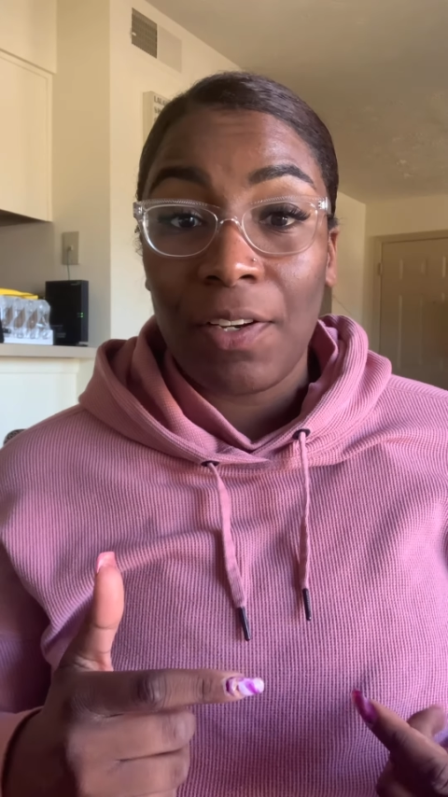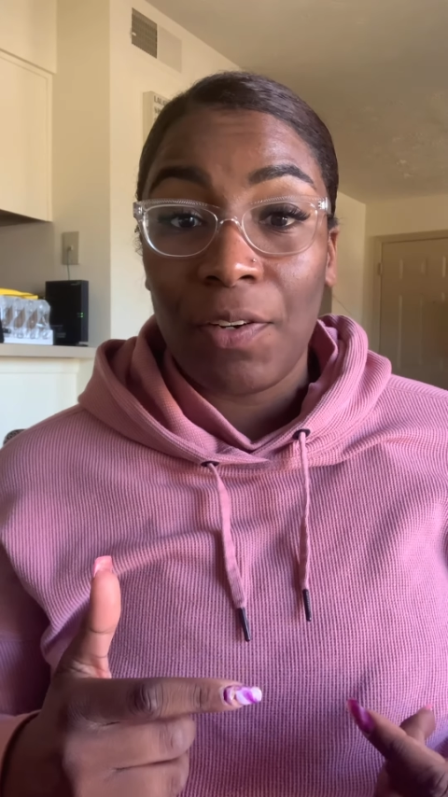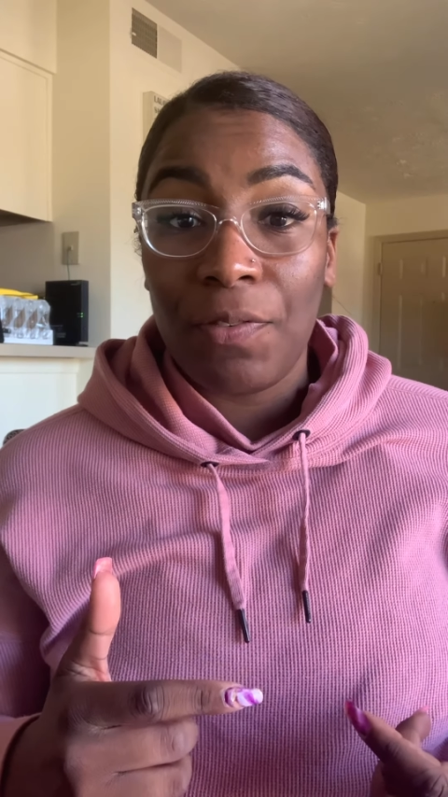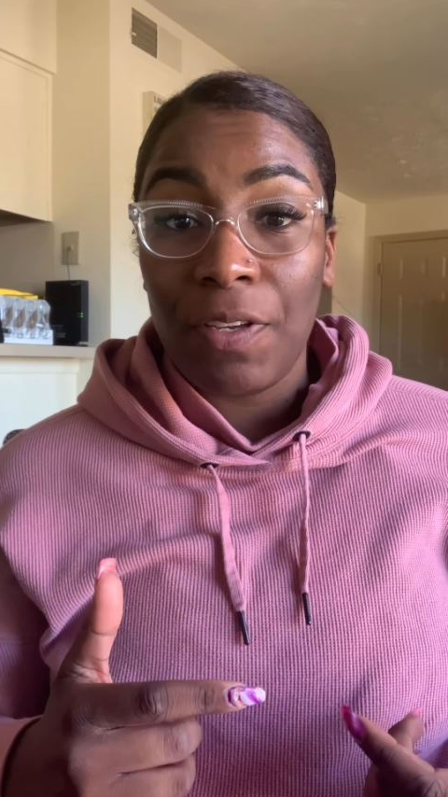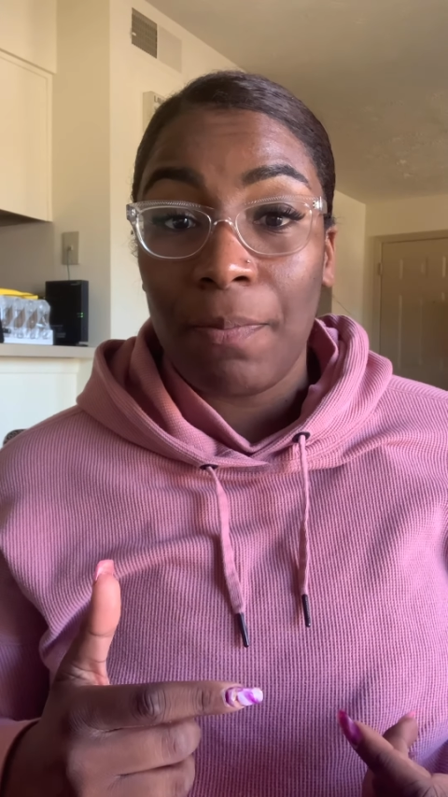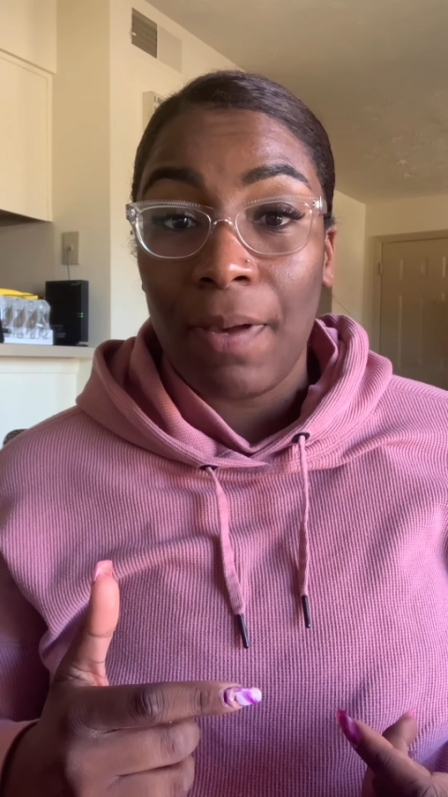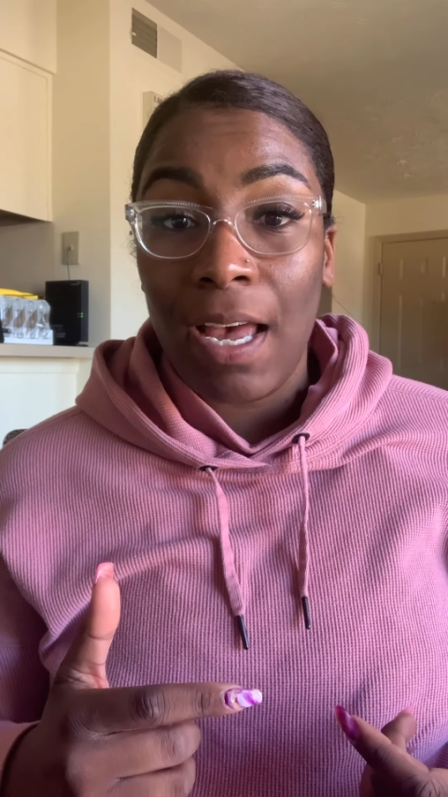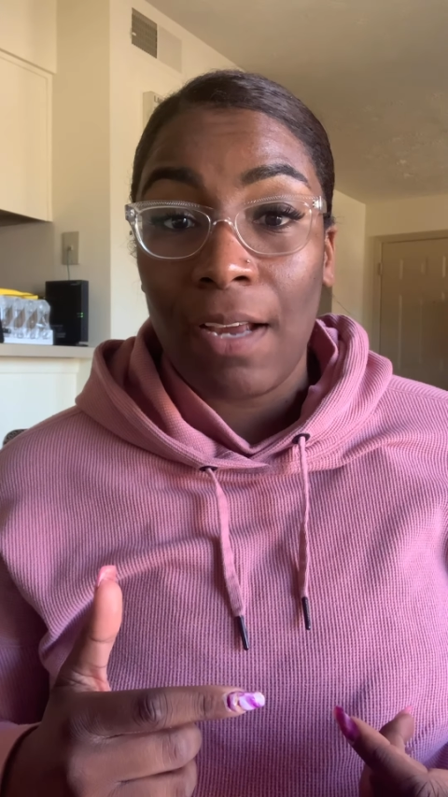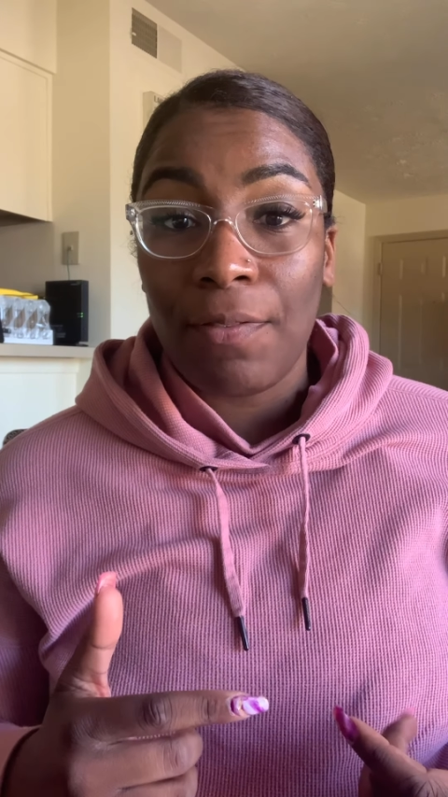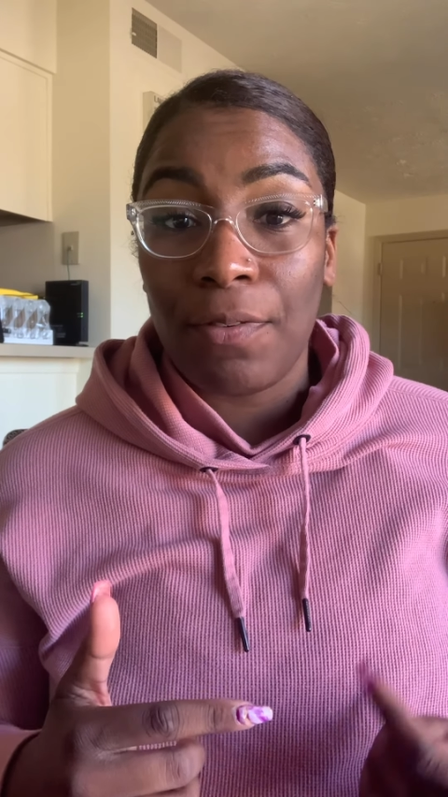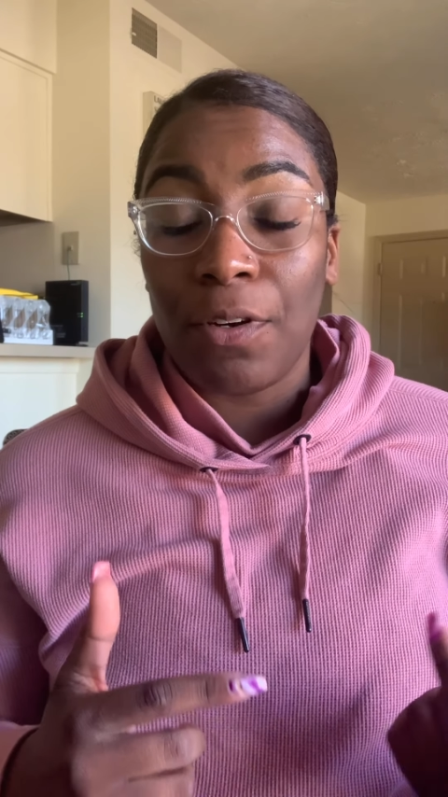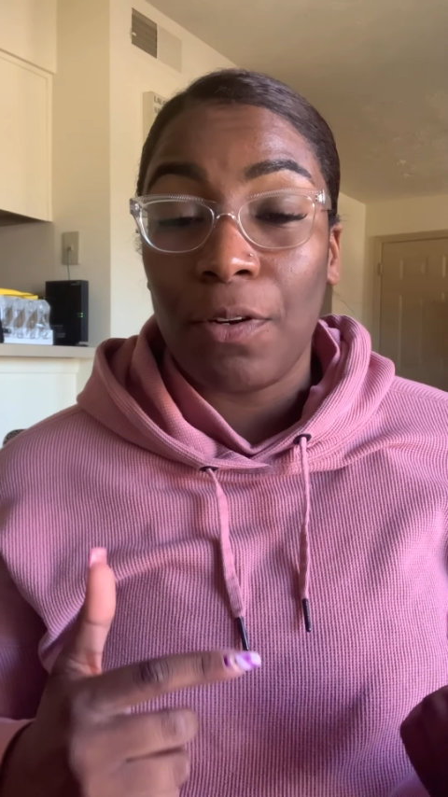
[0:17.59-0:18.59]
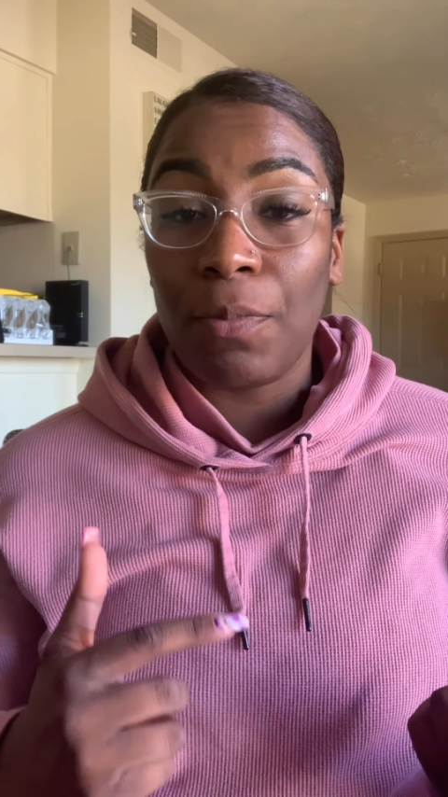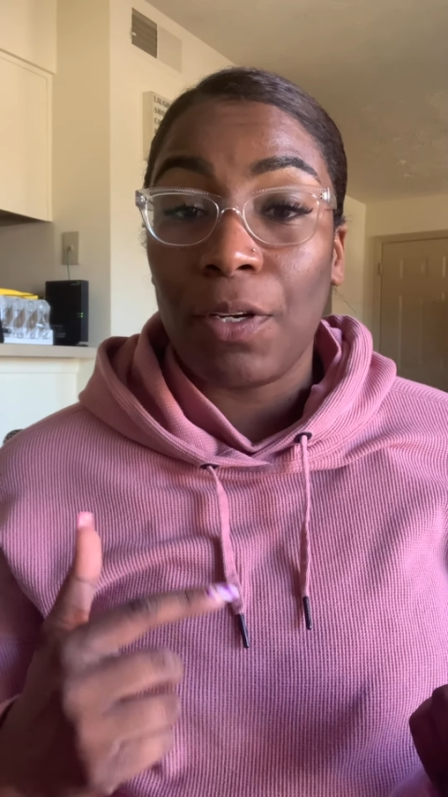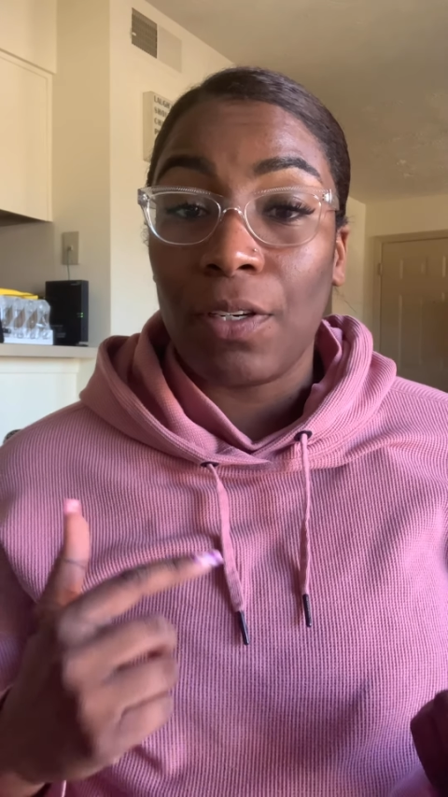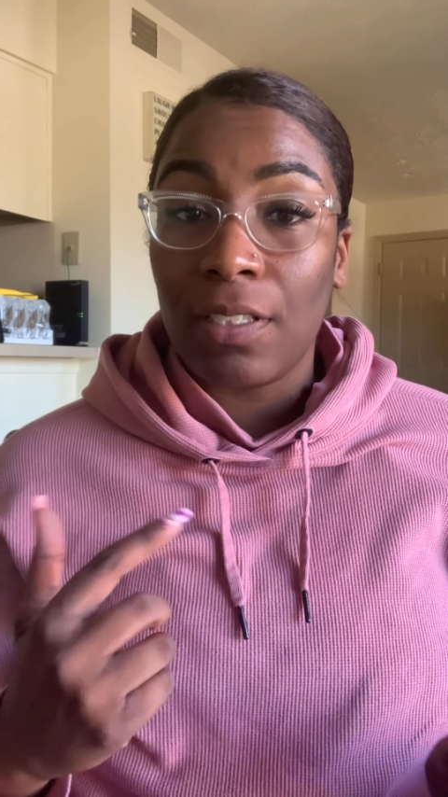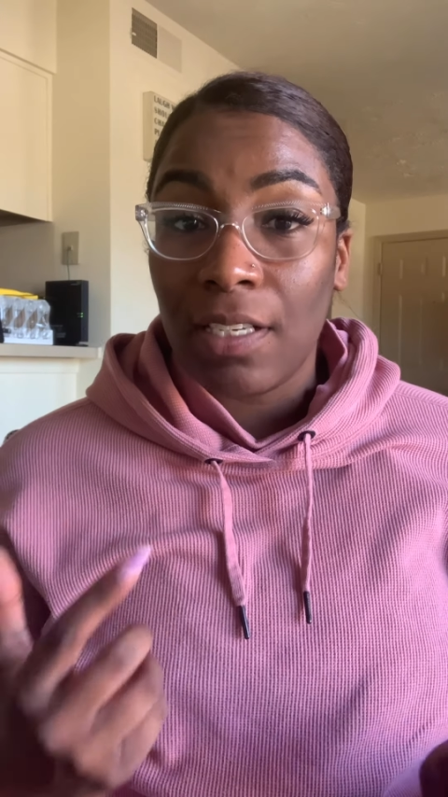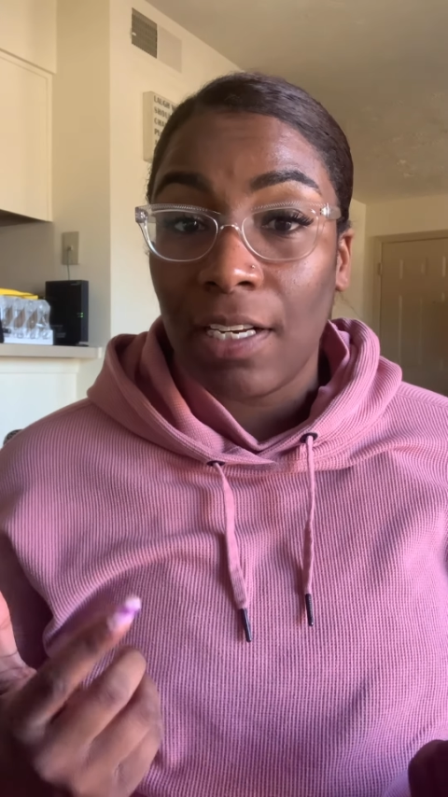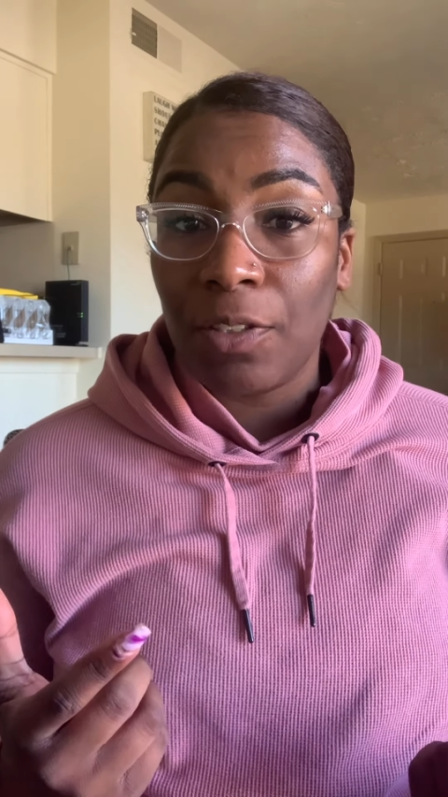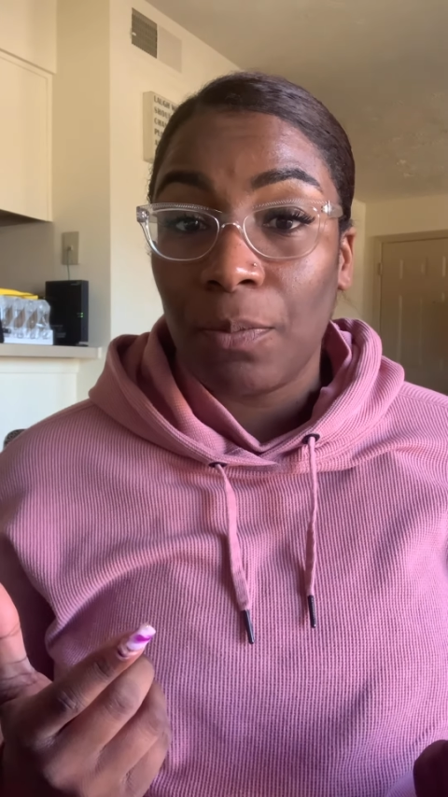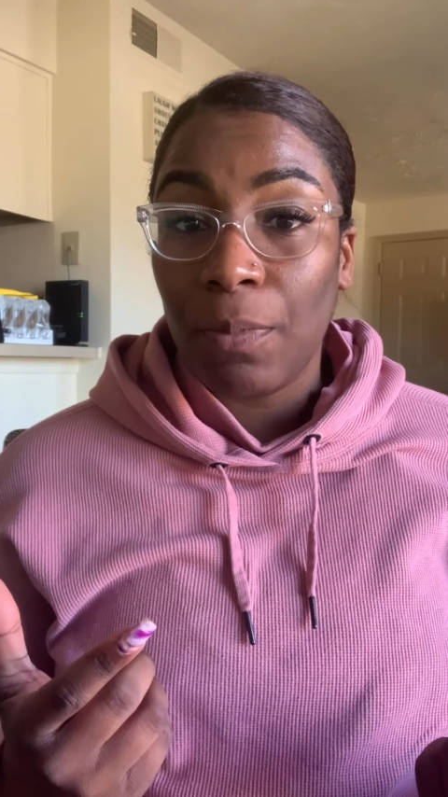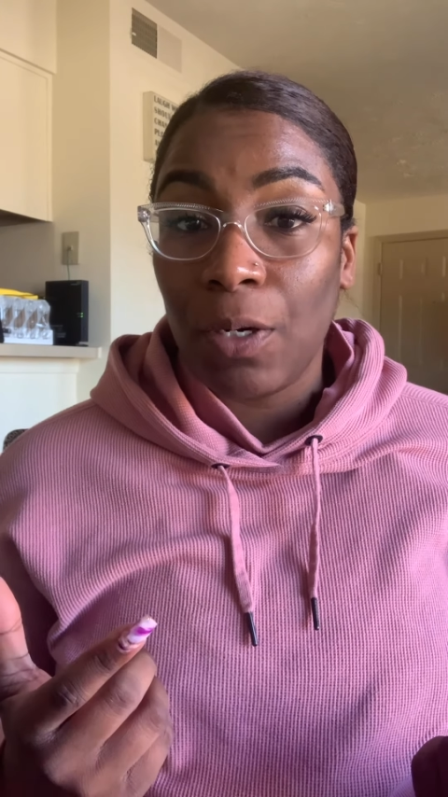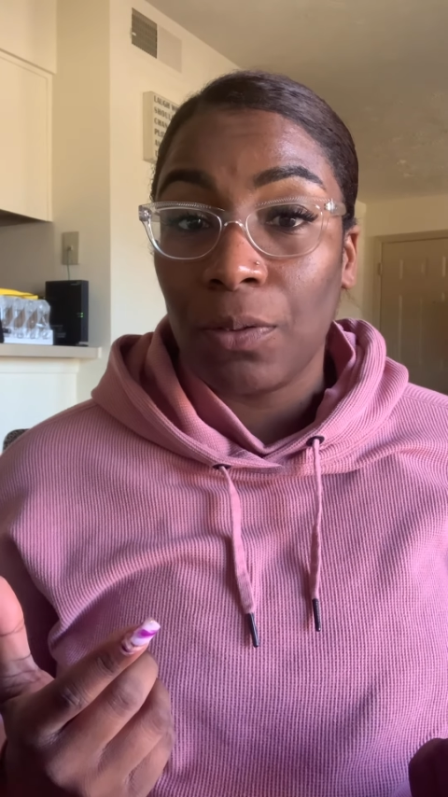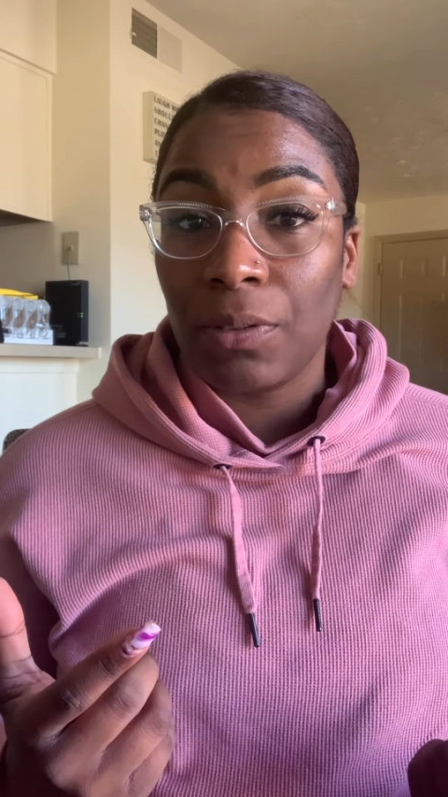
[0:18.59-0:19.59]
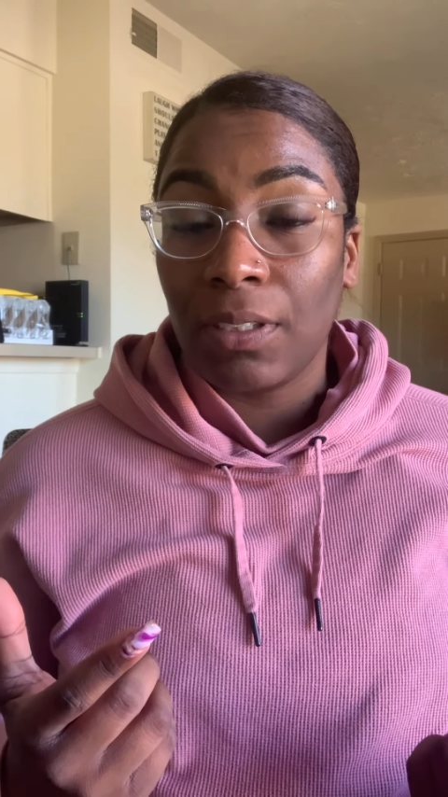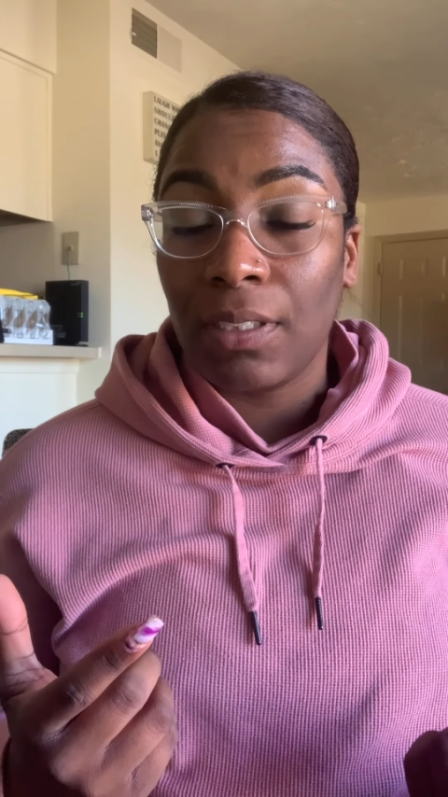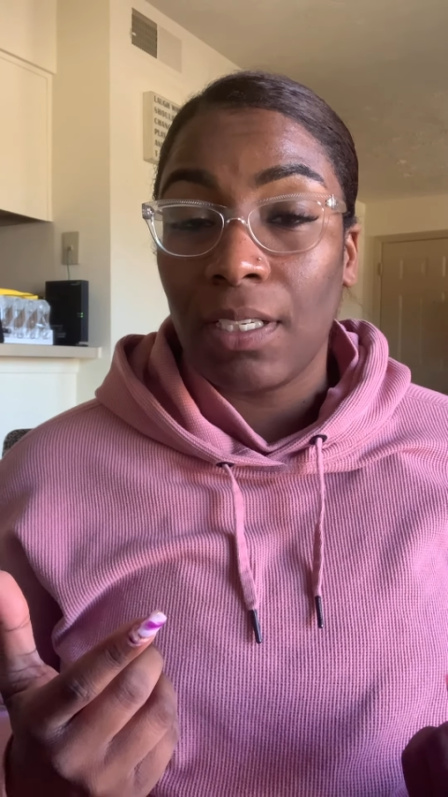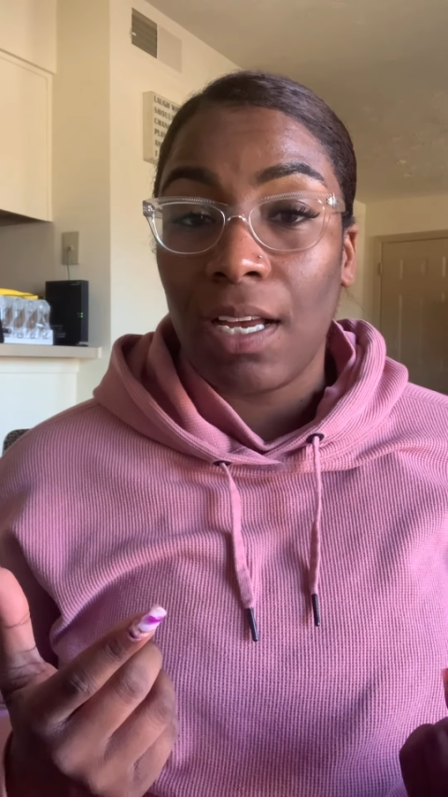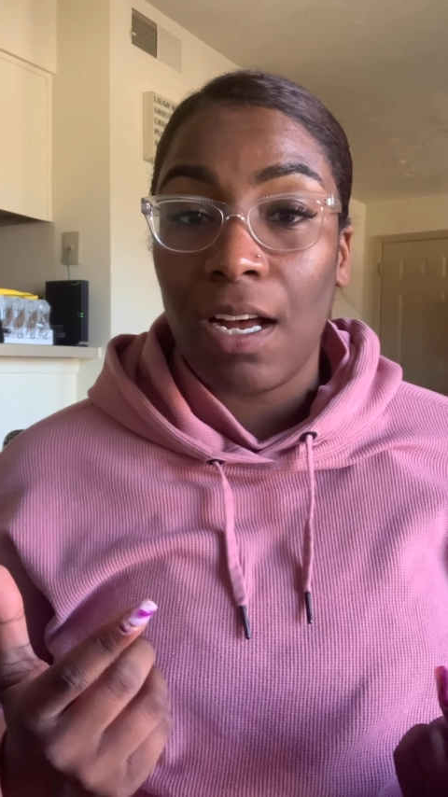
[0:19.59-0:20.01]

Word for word: your feedback from your discussion post,